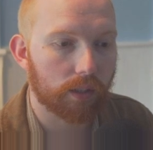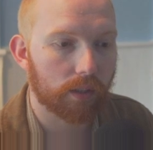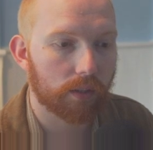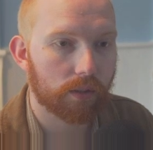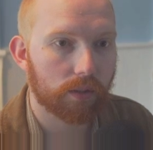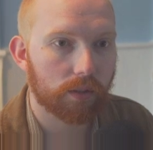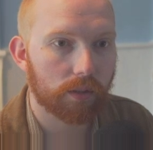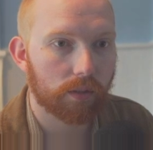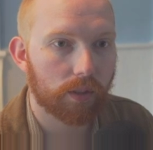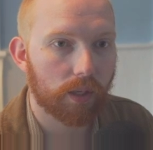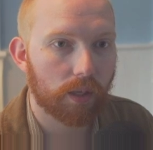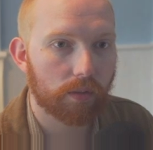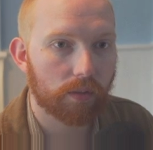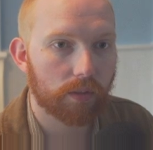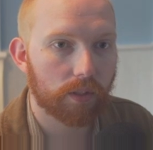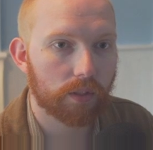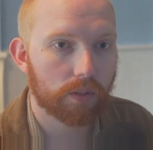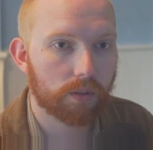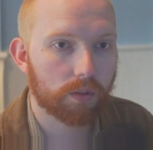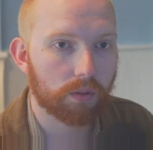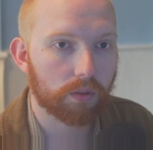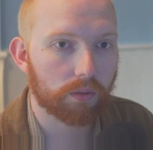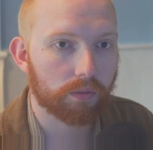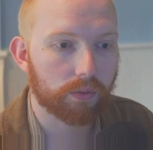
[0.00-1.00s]
to the Odin
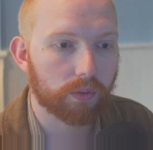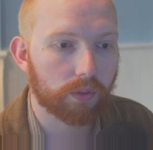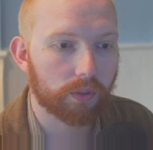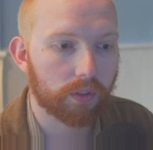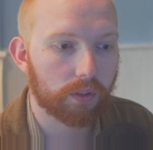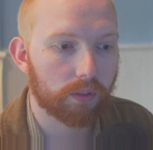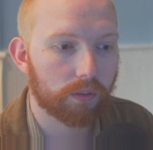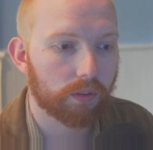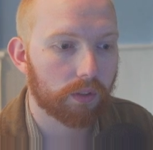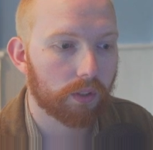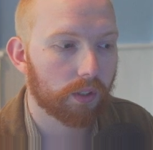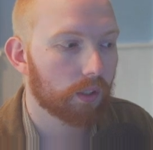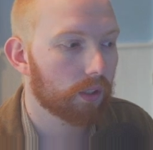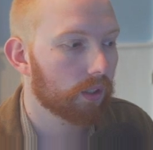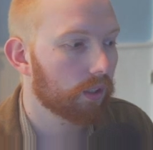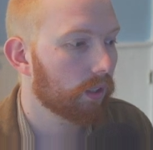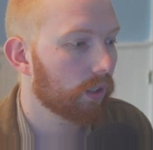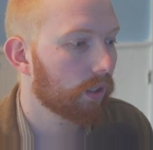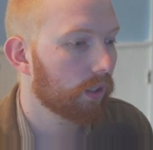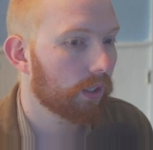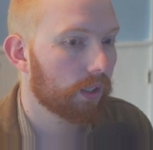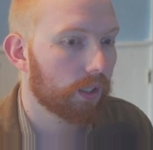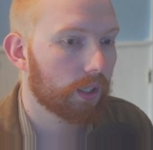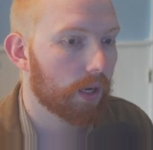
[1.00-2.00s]
Discord for you.
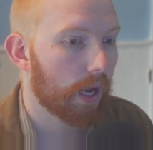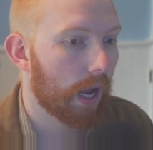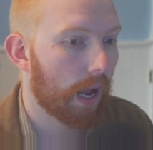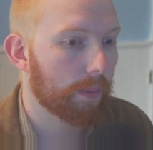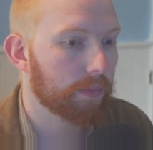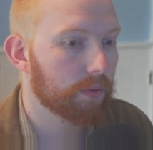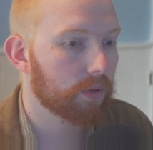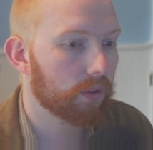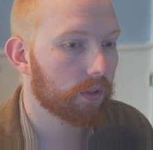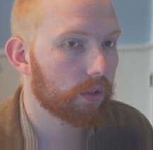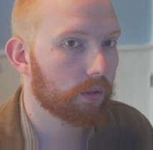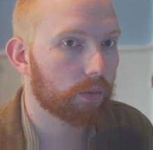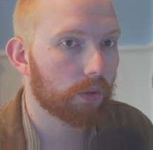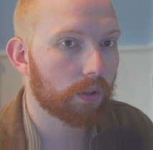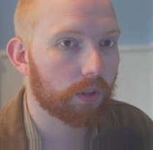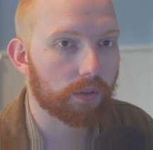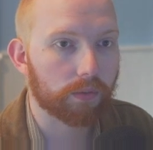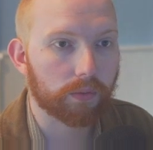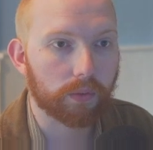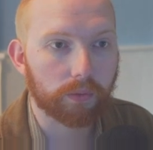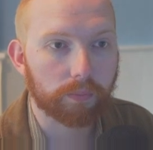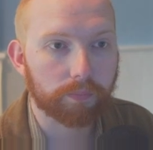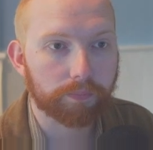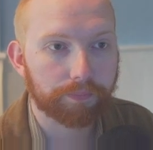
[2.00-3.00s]
Absolutely
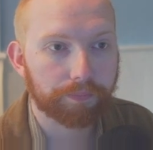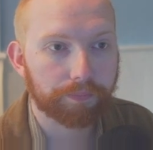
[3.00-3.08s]
wonderful.